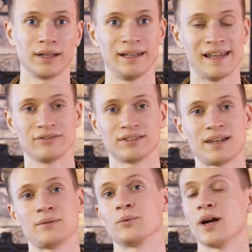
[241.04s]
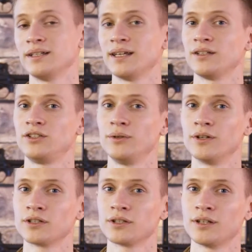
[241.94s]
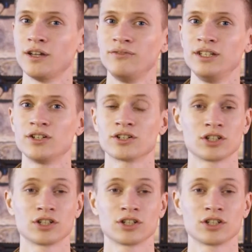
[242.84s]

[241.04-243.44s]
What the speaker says: left and right-handed shooters, it features a